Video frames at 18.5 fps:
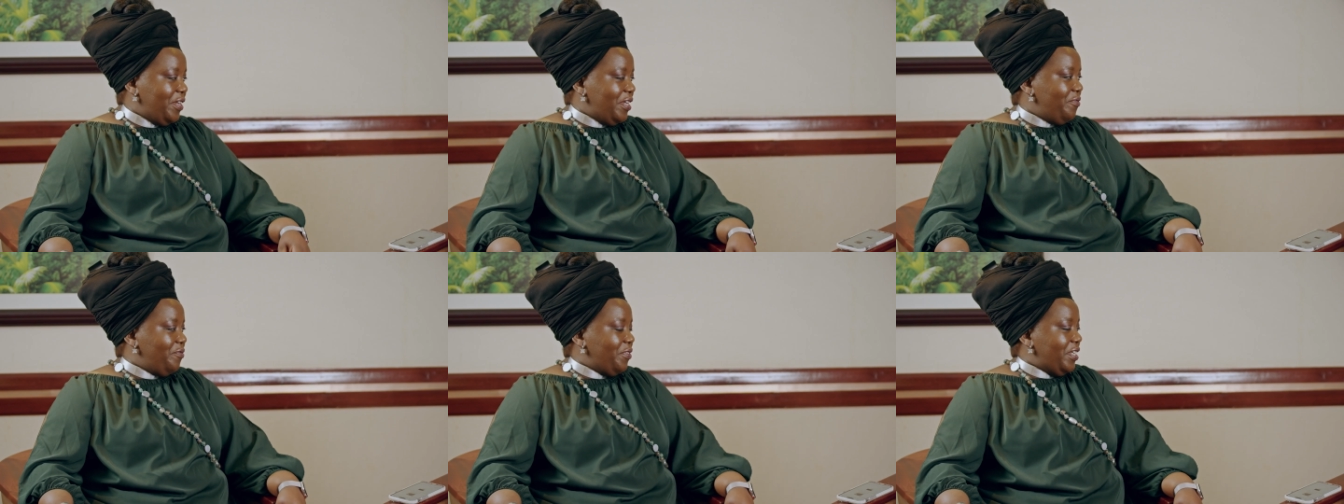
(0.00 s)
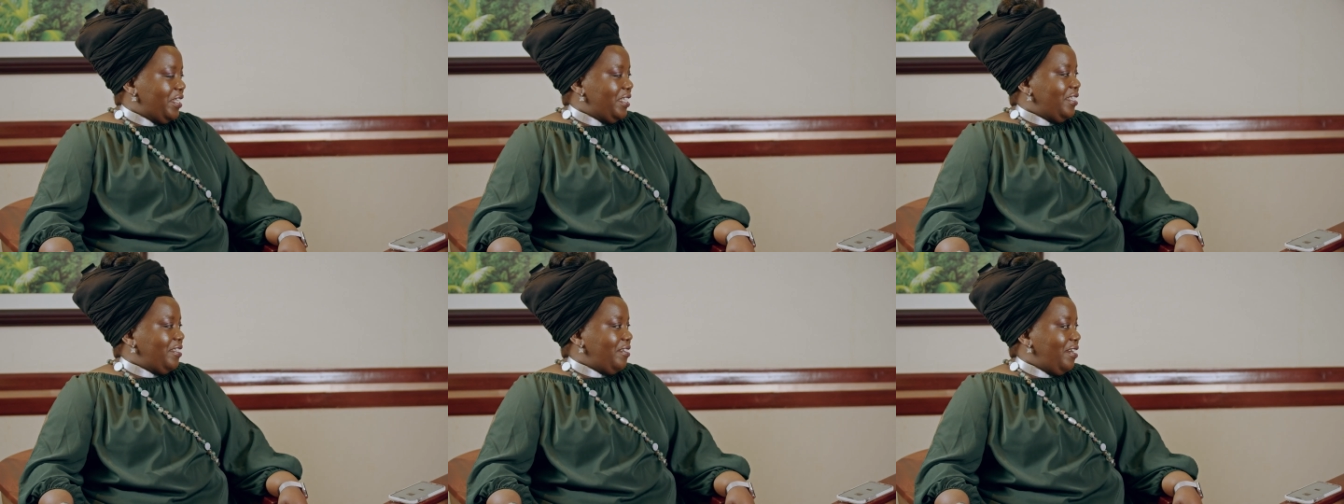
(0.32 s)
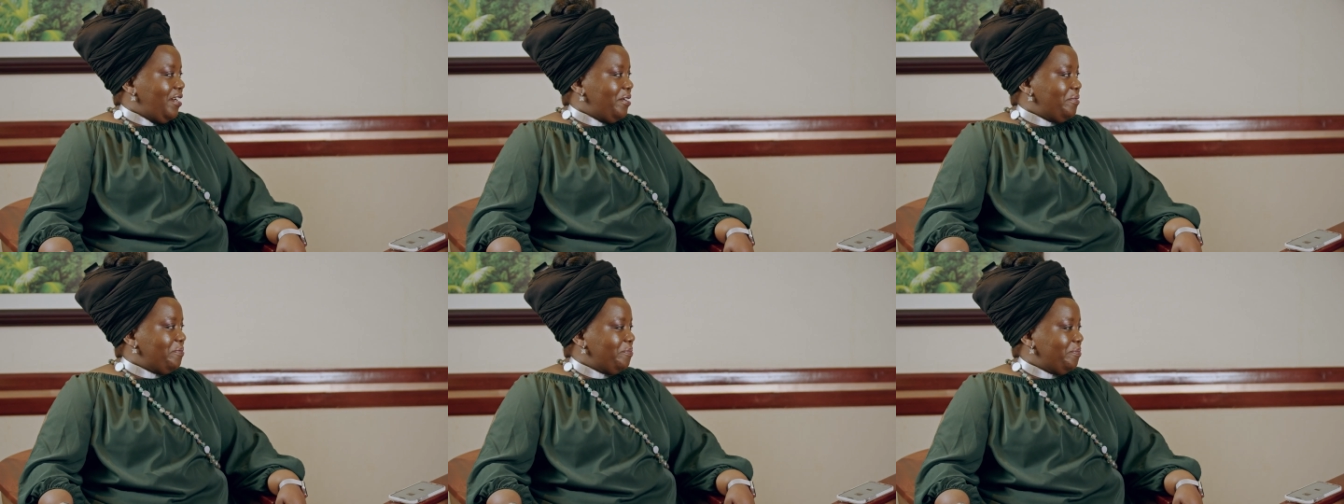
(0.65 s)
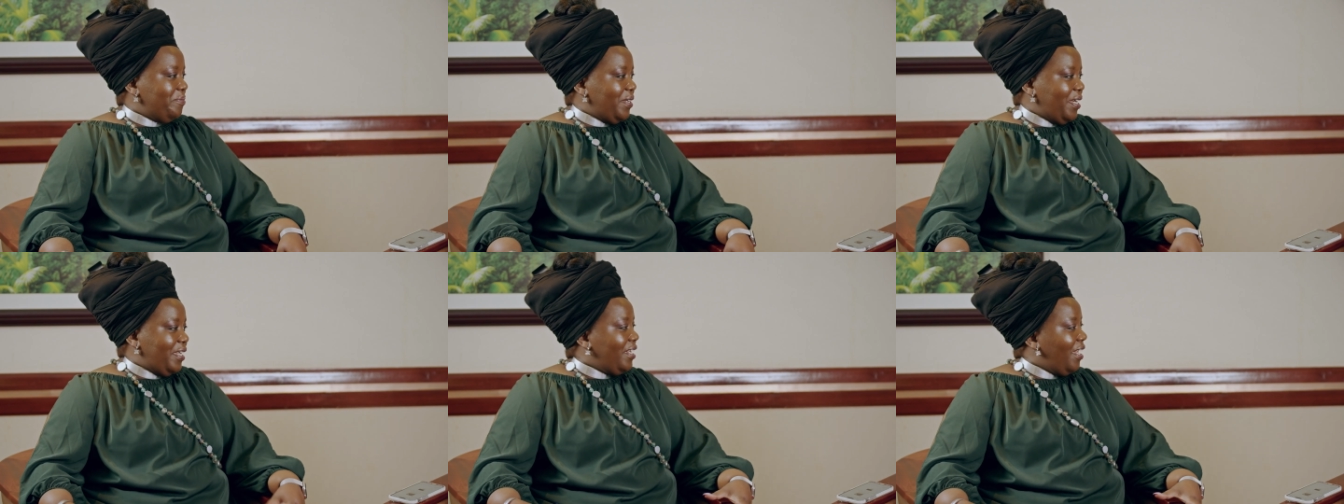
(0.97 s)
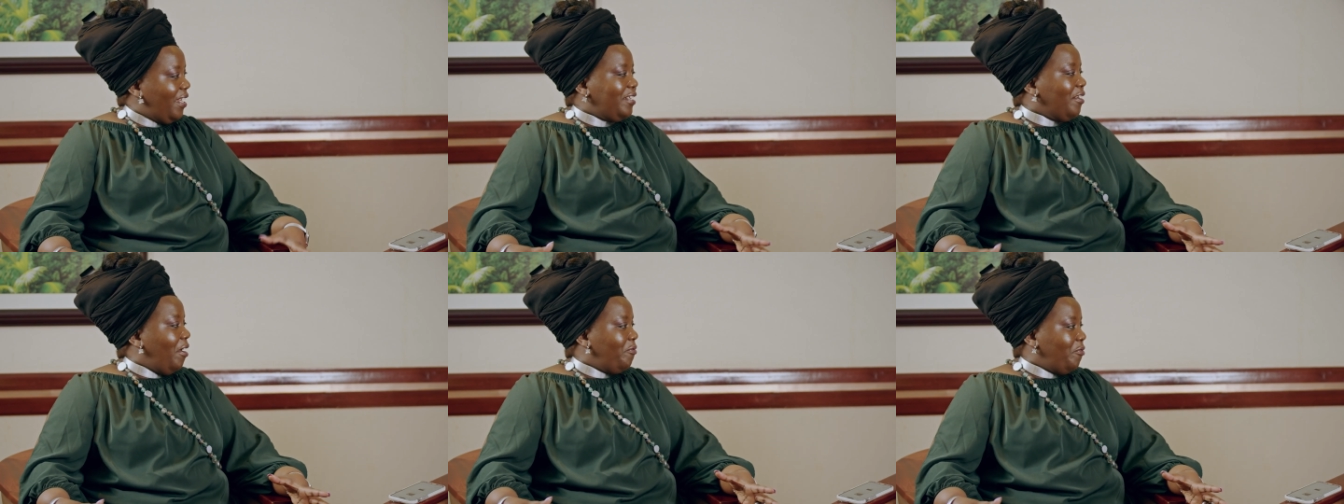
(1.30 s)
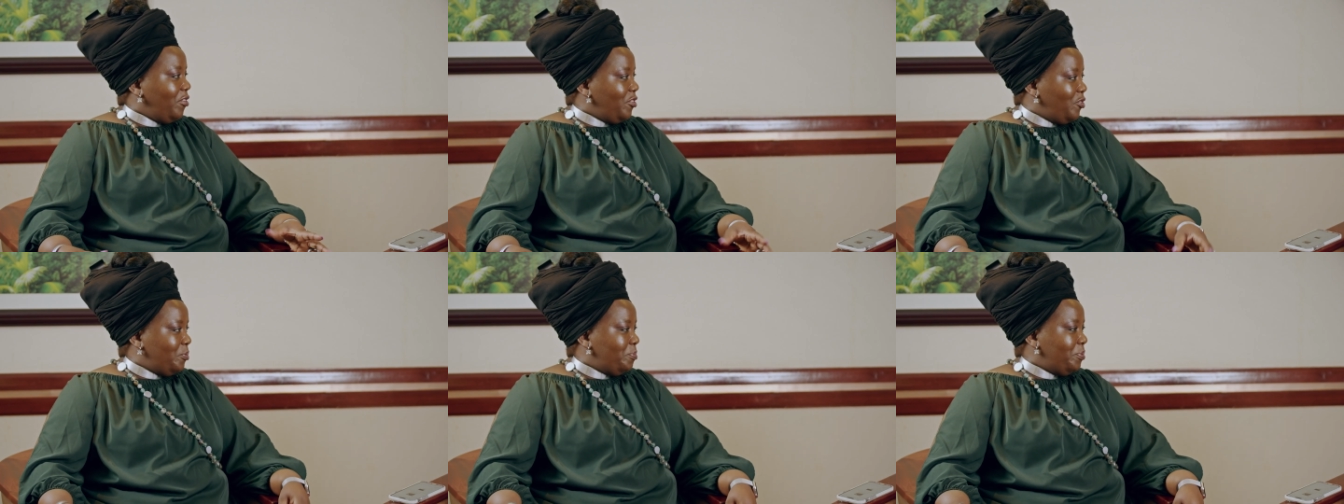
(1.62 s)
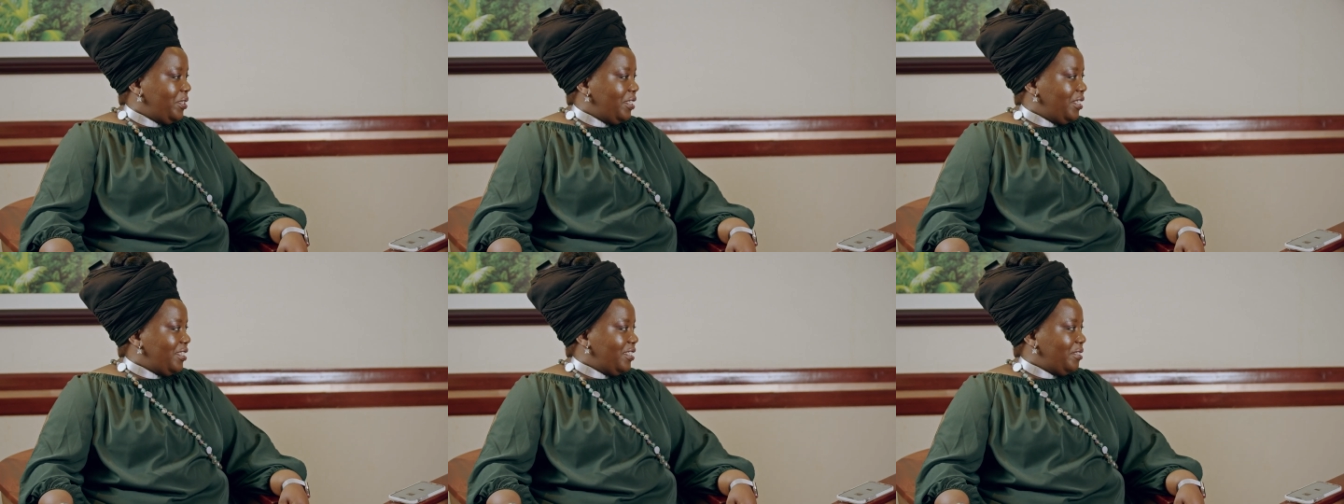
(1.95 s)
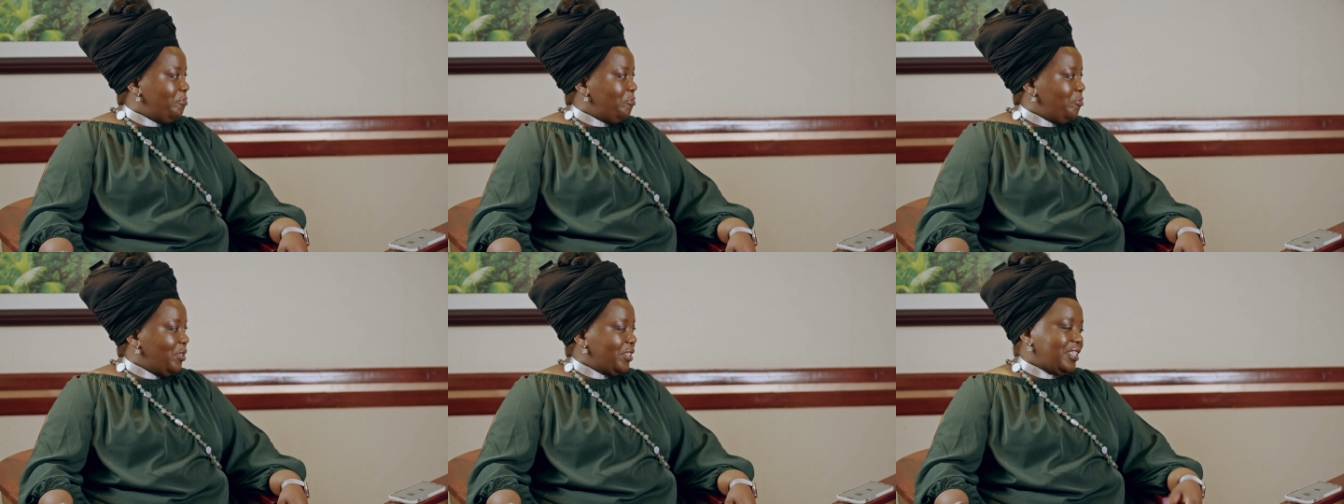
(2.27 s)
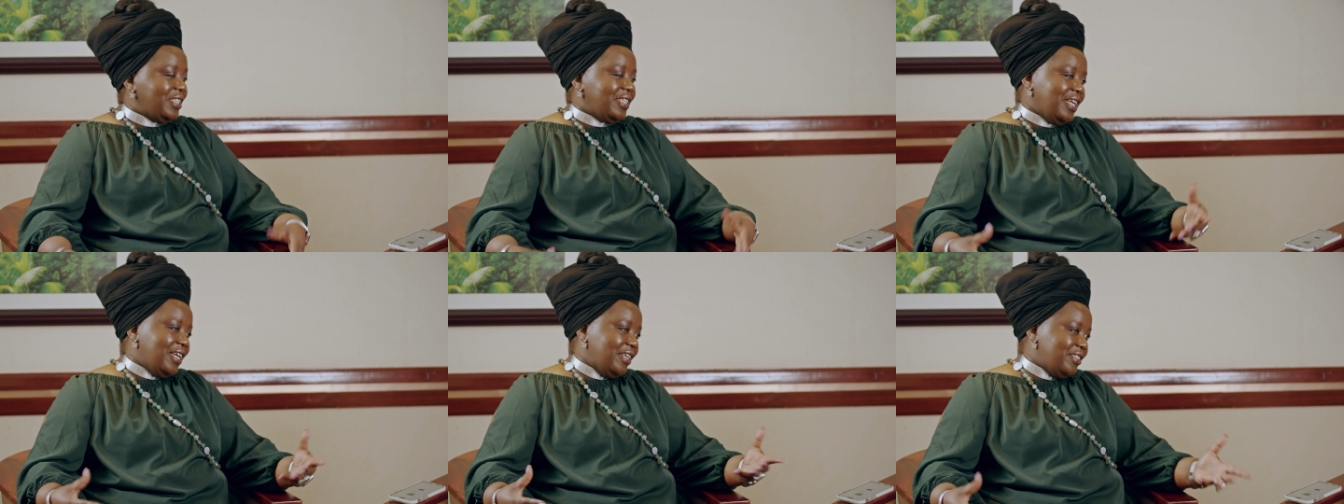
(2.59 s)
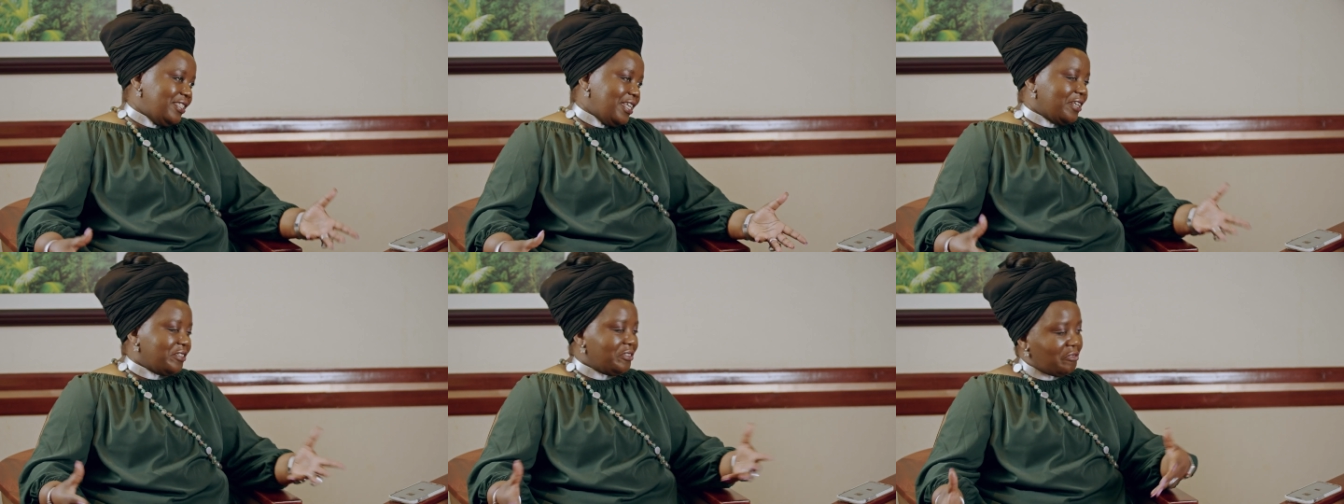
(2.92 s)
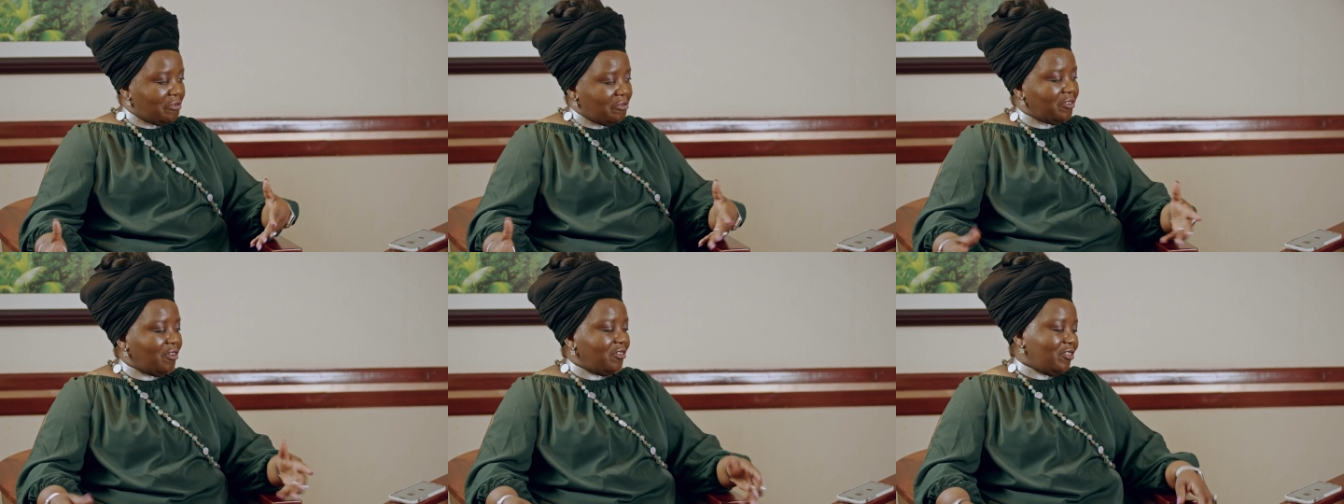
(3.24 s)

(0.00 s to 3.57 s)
very, very, um, I, I love entrepreneurs, whether they're technical